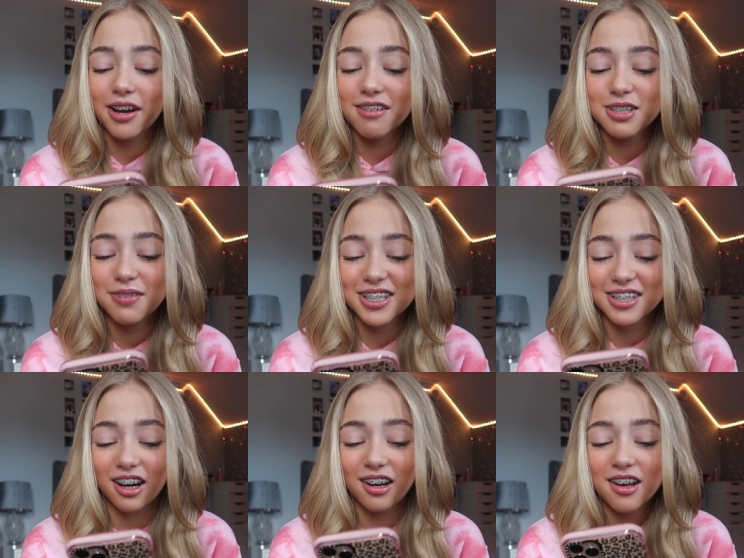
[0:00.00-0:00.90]
here is the
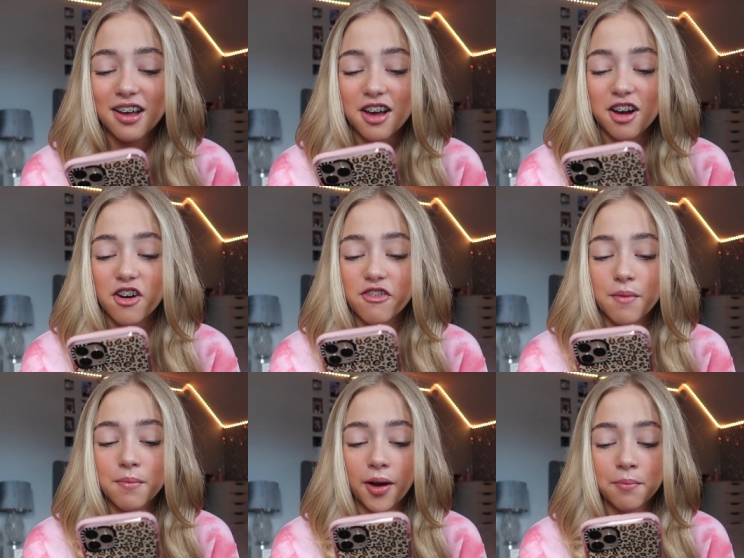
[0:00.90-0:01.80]
picture
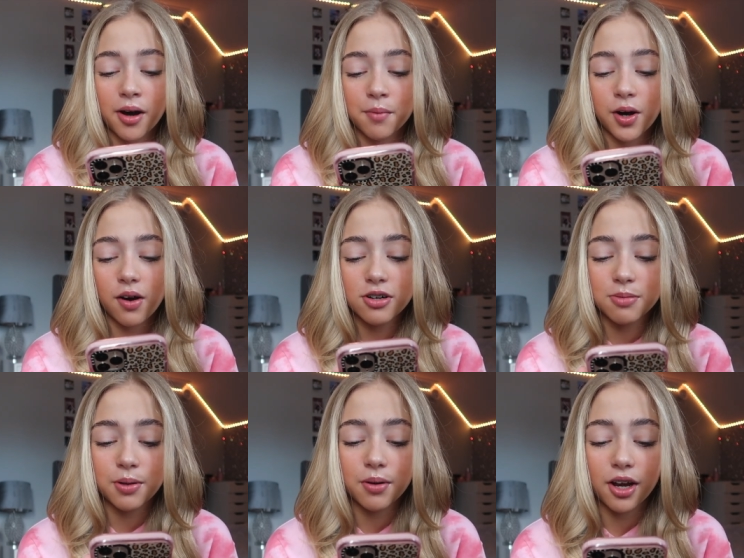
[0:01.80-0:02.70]
of my mum holding
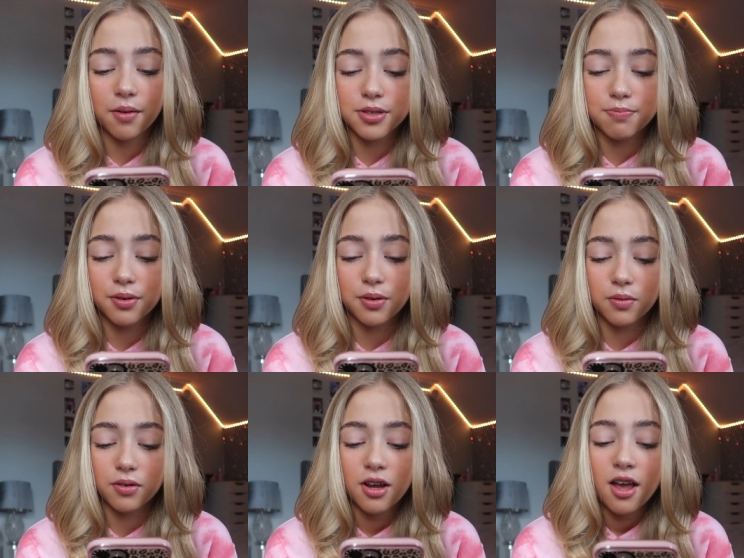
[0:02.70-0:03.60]
me when I was
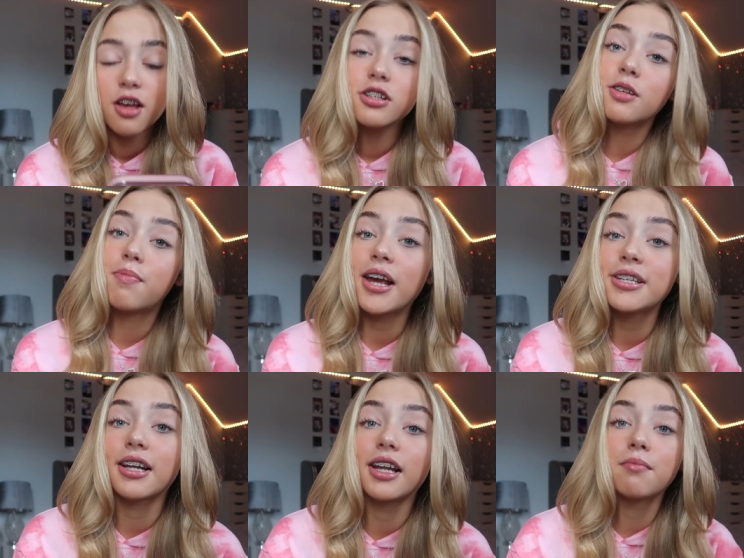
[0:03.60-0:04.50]
born. So
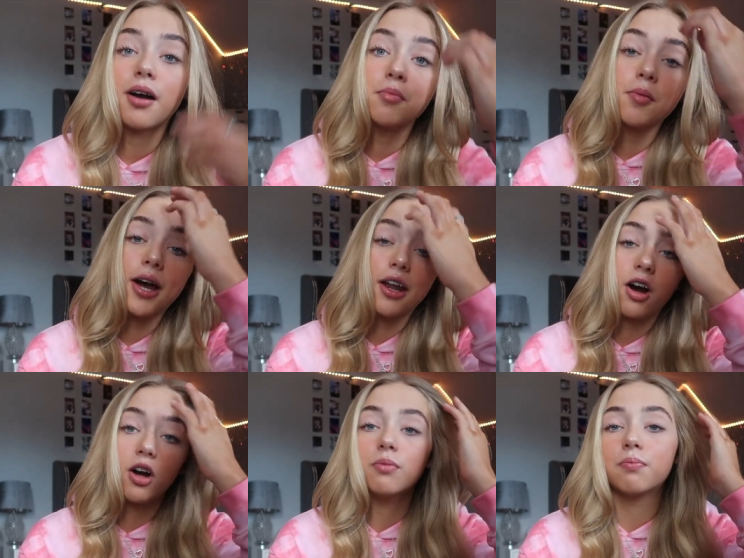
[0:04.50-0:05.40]
basically my mum had a
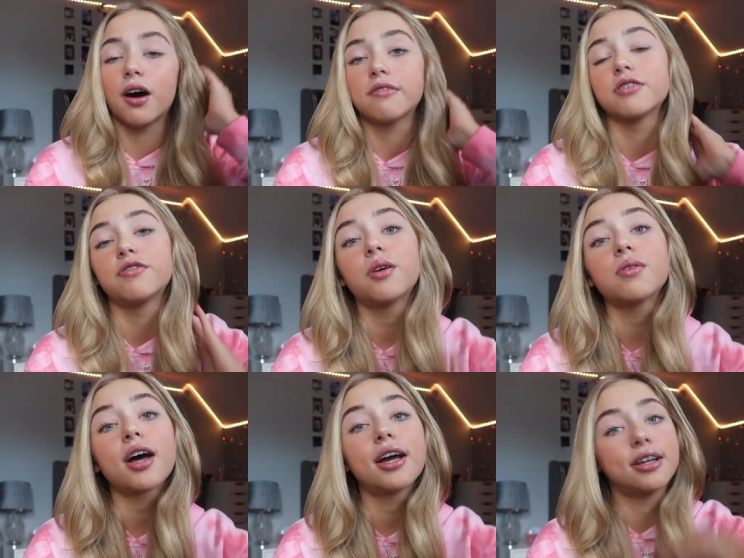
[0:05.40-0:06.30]
home birth. So if you don't know
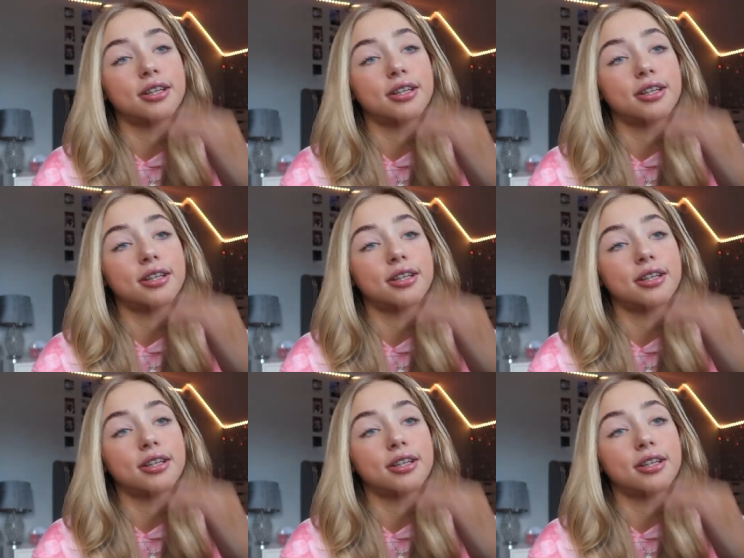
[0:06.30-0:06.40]
what that